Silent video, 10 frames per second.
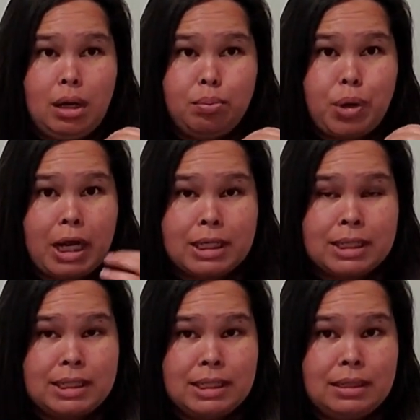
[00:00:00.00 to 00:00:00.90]

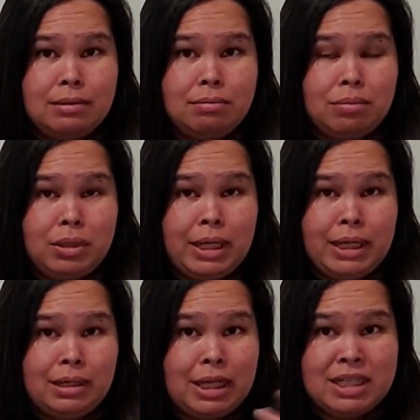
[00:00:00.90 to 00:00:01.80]
practicing
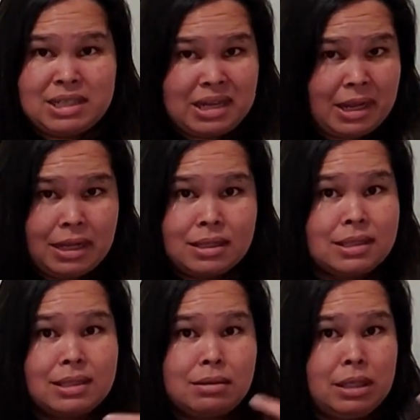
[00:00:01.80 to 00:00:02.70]
like his
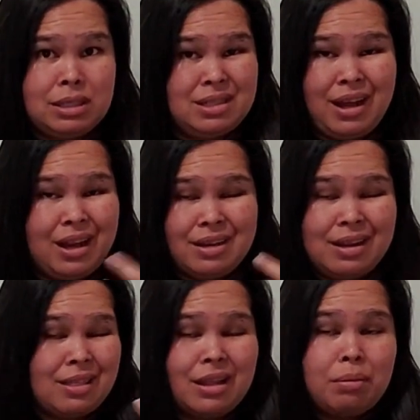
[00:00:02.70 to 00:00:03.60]
dates. It's
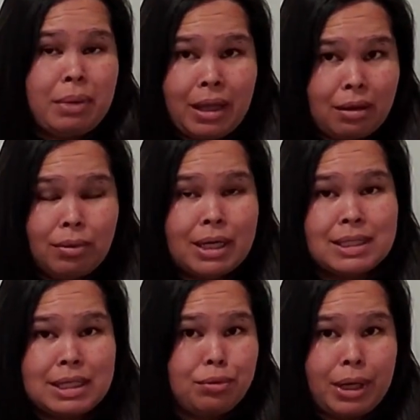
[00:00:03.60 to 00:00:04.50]
nothing big when I
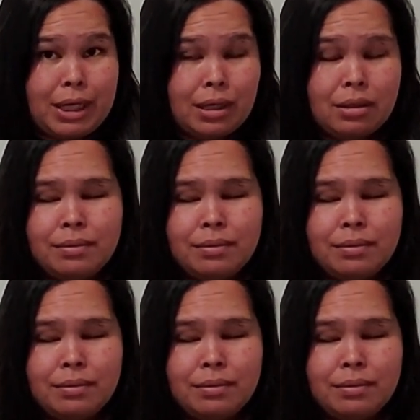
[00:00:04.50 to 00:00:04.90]
say writing.